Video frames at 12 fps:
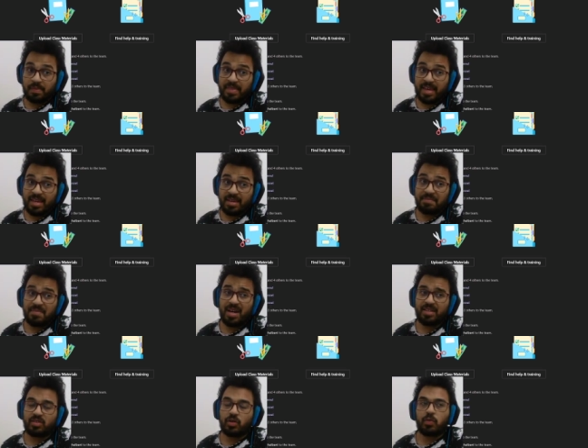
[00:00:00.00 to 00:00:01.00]
they
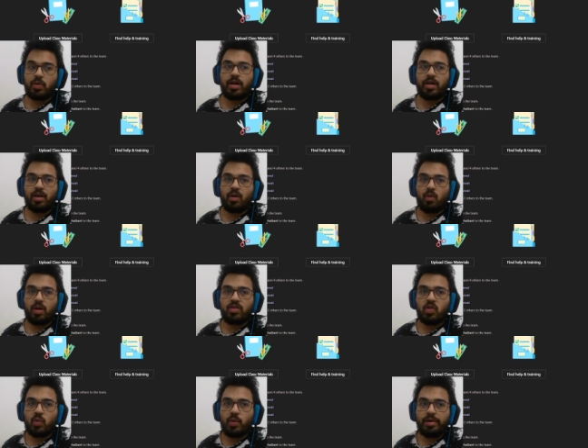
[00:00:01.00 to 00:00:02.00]
might require
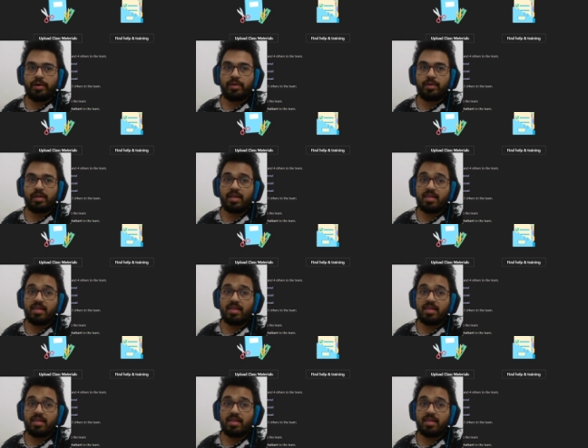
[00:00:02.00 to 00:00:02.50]
one-to-one